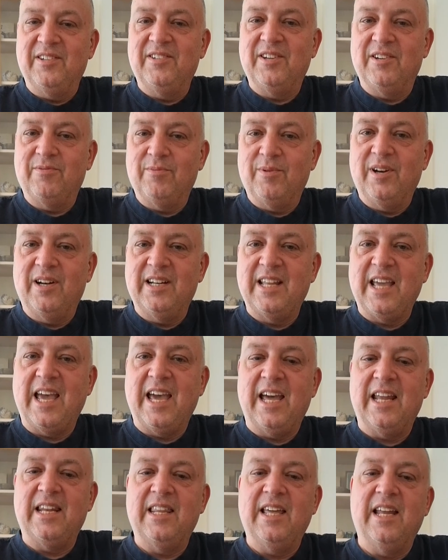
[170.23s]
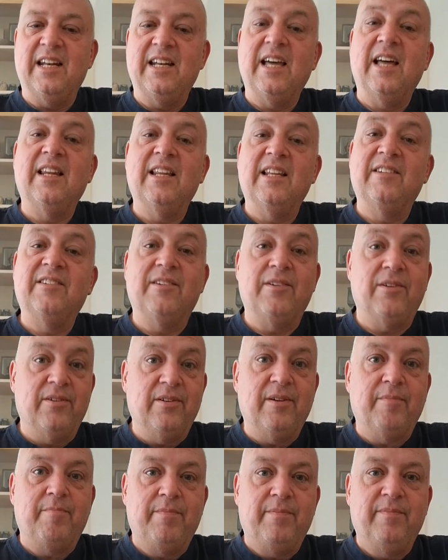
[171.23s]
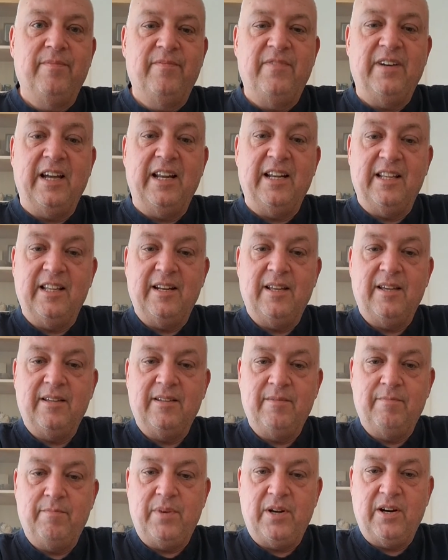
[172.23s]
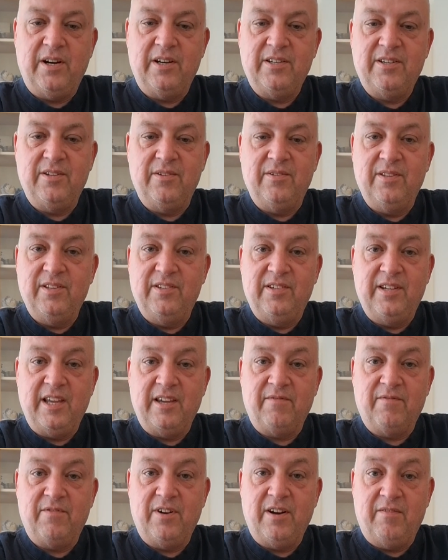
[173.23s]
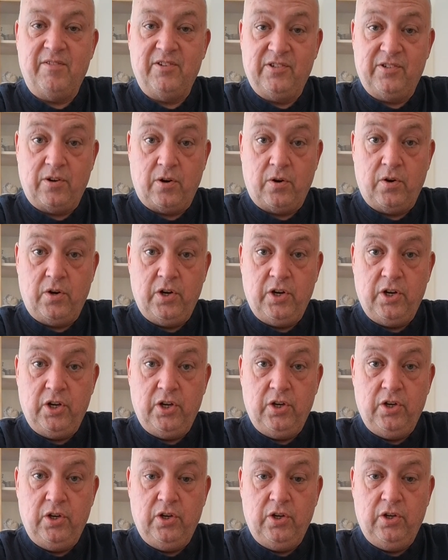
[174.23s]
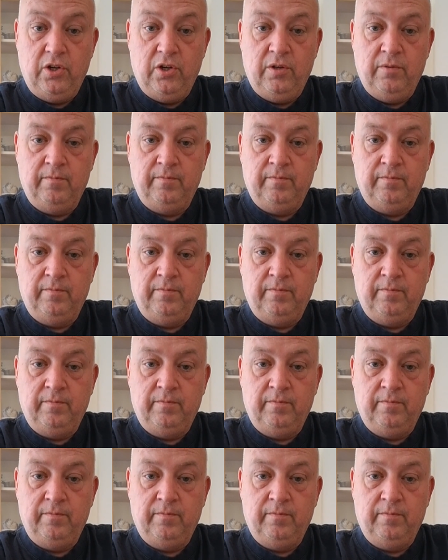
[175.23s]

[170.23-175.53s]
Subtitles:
Just wanted to add that. Now let's go to finally to part two. This take forever. Sorry.